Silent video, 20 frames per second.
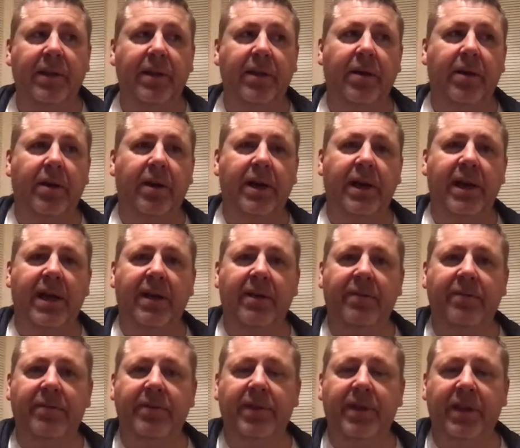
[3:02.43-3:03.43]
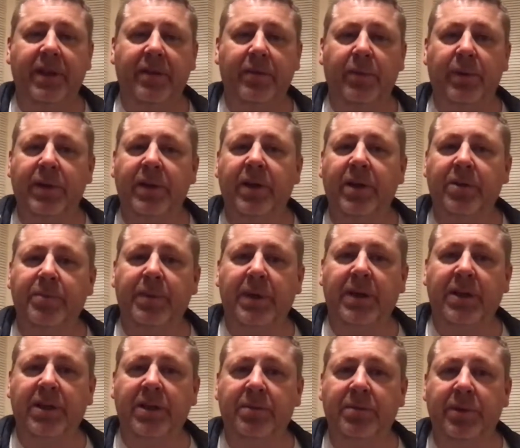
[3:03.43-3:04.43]
I have the
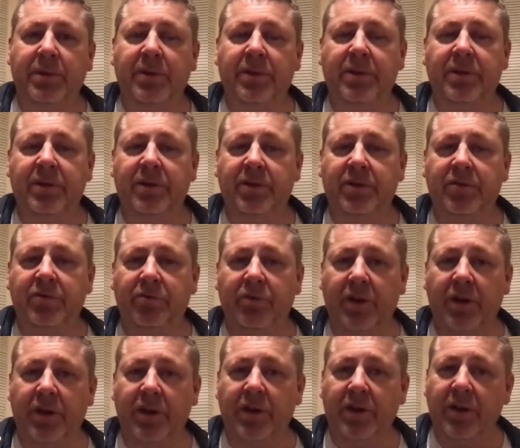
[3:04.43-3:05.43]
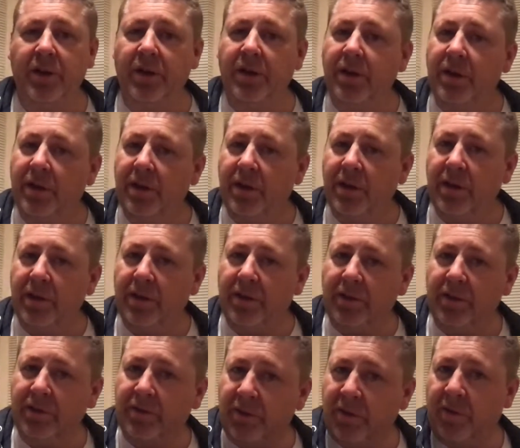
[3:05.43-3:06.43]
Windows-based computers to run
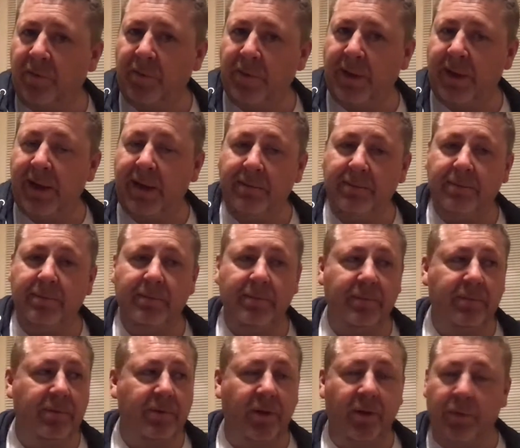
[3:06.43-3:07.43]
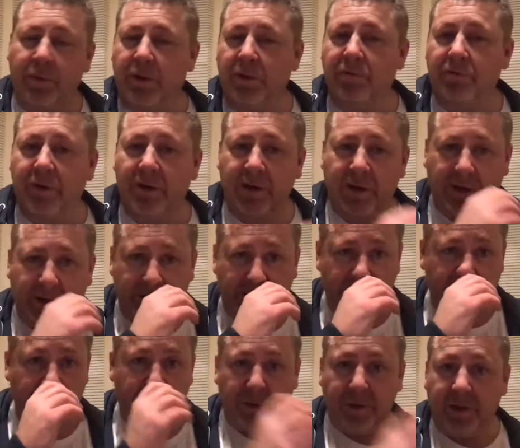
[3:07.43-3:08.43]
the software that I want to run
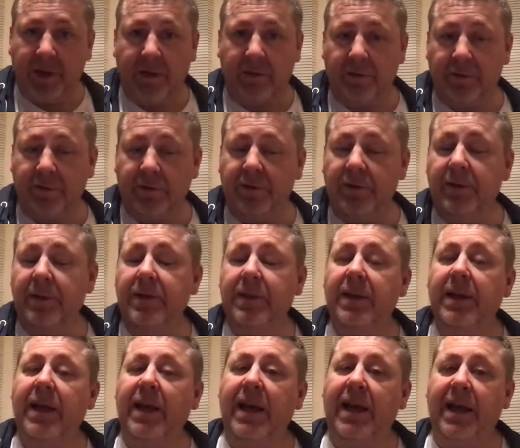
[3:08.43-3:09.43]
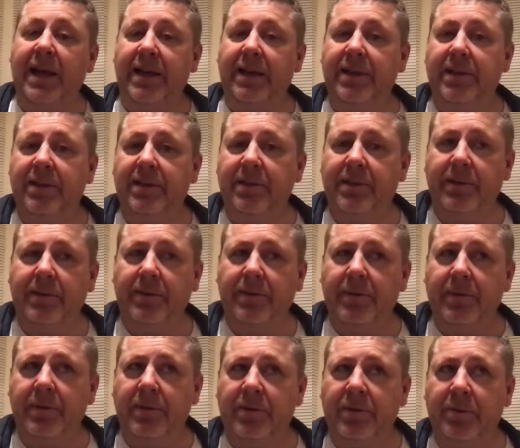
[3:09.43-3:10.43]
on Windows. And
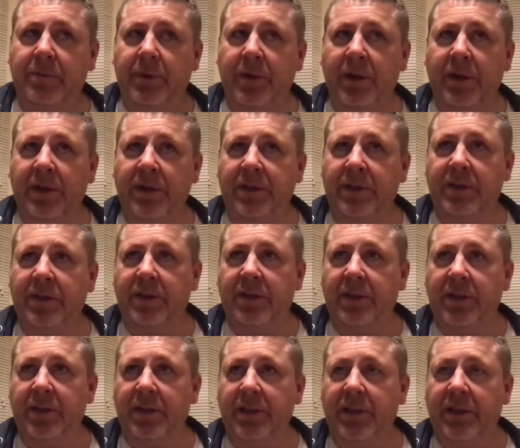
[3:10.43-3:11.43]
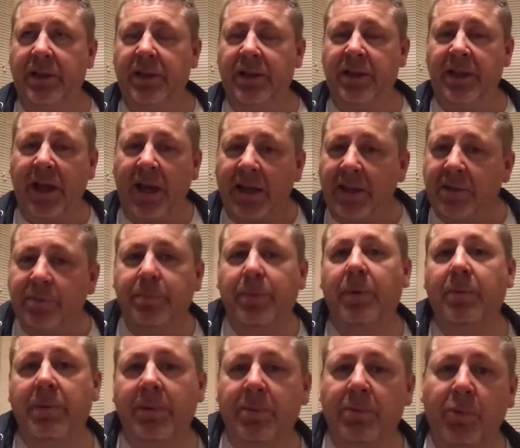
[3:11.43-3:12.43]
to be honest, that's
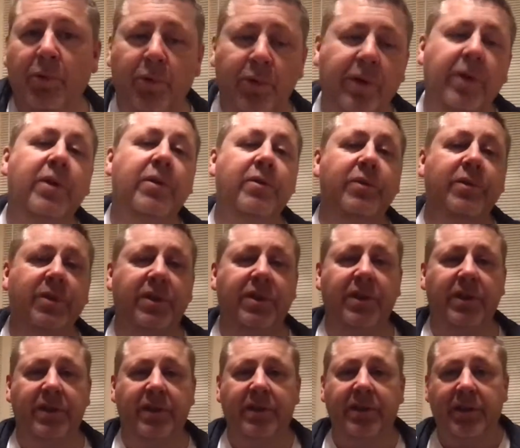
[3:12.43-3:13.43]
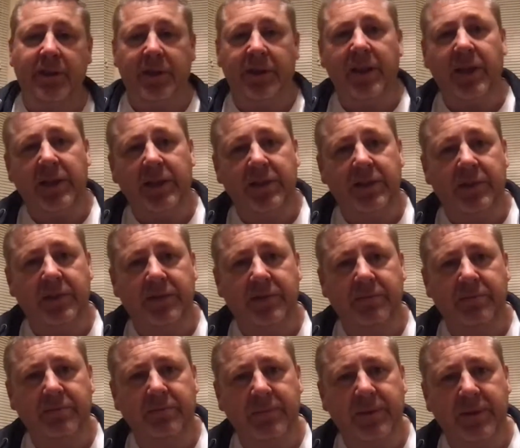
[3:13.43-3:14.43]
probably more used than this,
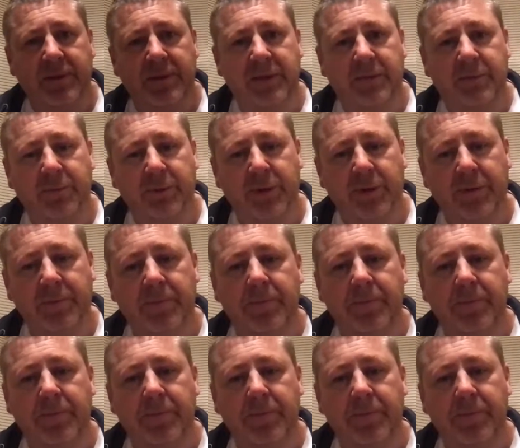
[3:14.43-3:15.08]
as it were.